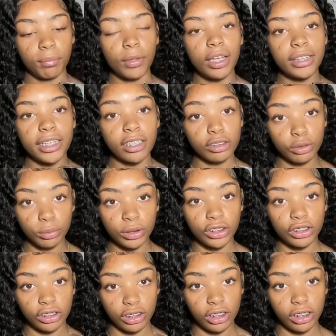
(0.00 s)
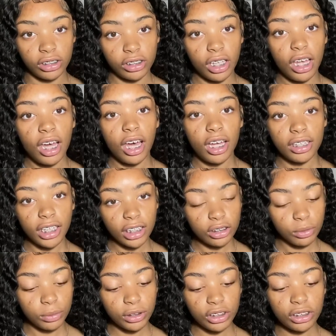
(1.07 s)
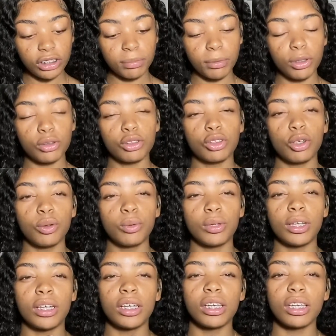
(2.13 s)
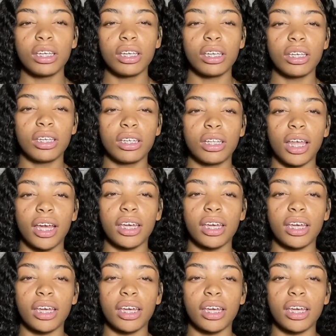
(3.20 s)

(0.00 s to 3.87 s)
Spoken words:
1,000 Wishes is. 1,000 Wishes smells so good.